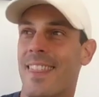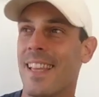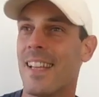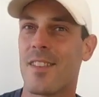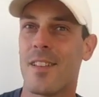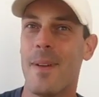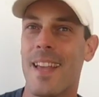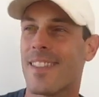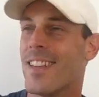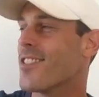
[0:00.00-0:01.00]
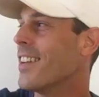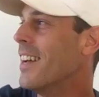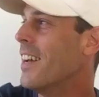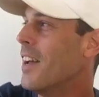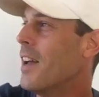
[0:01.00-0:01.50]
I think that's the message.
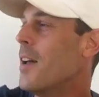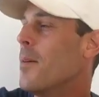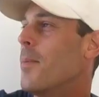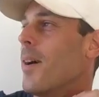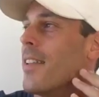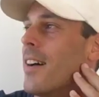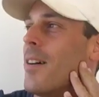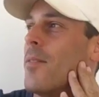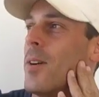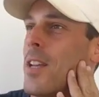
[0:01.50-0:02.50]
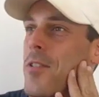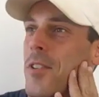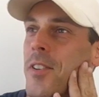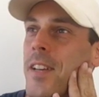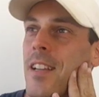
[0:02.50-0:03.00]
But um, we
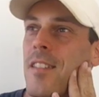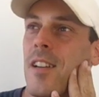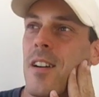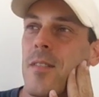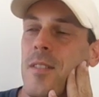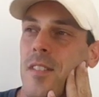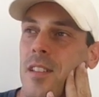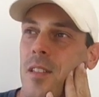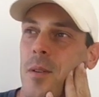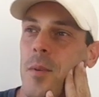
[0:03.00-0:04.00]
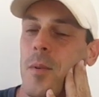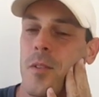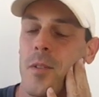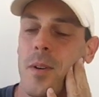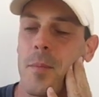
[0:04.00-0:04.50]
enjoy doing it, so so that's why we
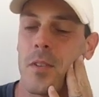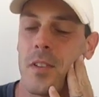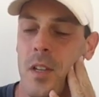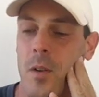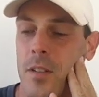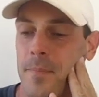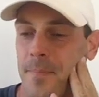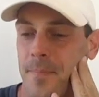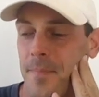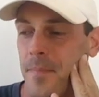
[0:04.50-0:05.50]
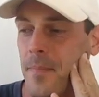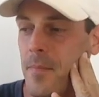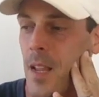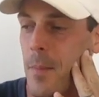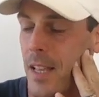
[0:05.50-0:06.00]
wanted to um, continue on.
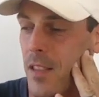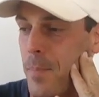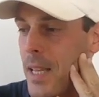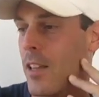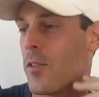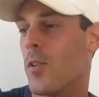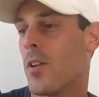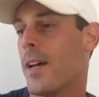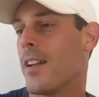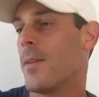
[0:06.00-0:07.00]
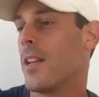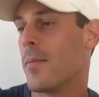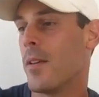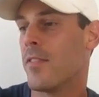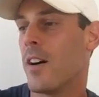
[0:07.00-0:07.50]
But there's plenty to talk about. I mean,
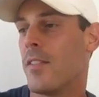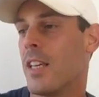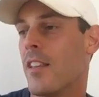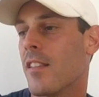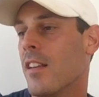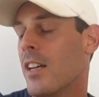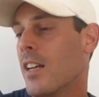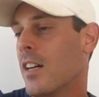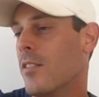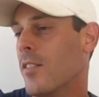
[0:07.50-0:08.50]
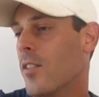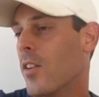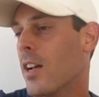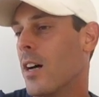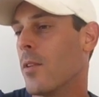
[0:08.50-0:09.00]
it's been five years. We've
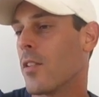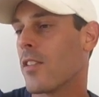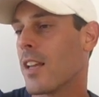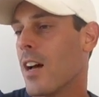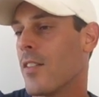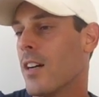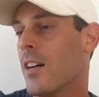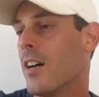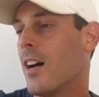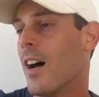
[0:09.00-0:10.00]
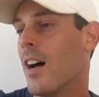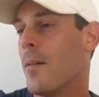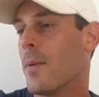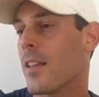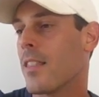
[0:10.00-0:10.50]
got um, lots to cover,
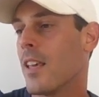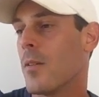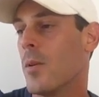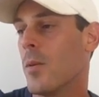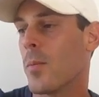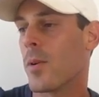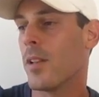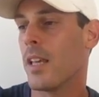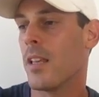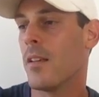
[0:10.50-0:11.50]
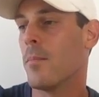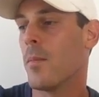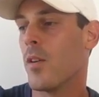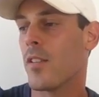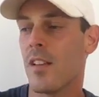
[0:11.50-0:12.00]
um, but I think we will probably
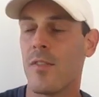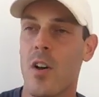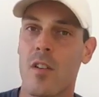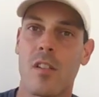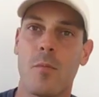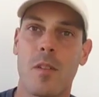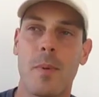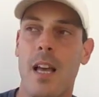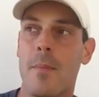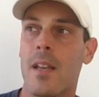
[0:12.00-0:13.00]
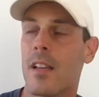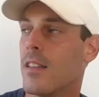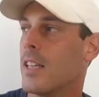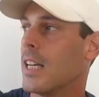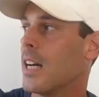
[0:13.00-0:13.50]
mostly focus on what's been happening
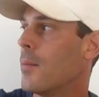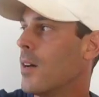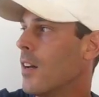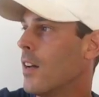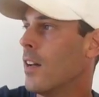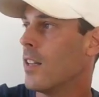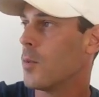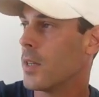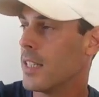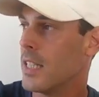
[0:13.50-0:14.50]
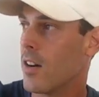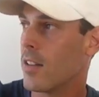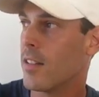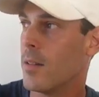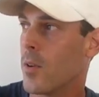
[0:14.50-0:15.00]
at the um,
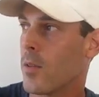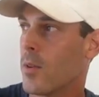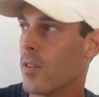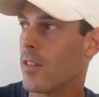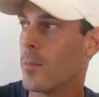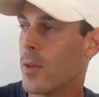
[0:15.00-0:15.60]
2019 Moth Worlds